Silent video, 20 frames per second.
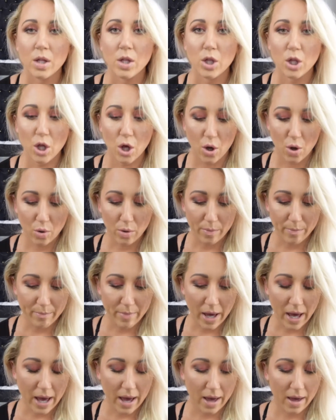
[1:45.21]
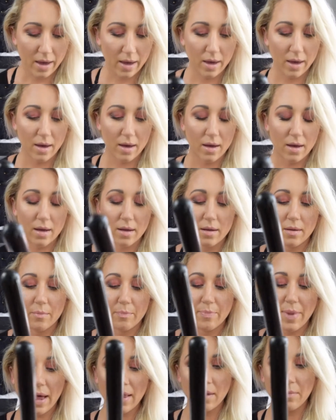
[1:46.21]
So my
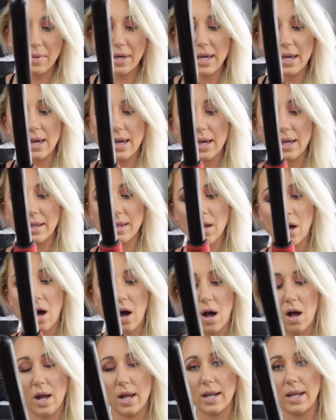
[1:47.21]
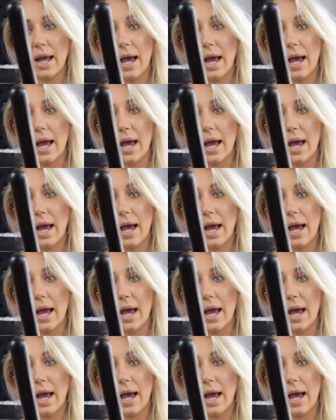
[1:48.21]
Bellami is on.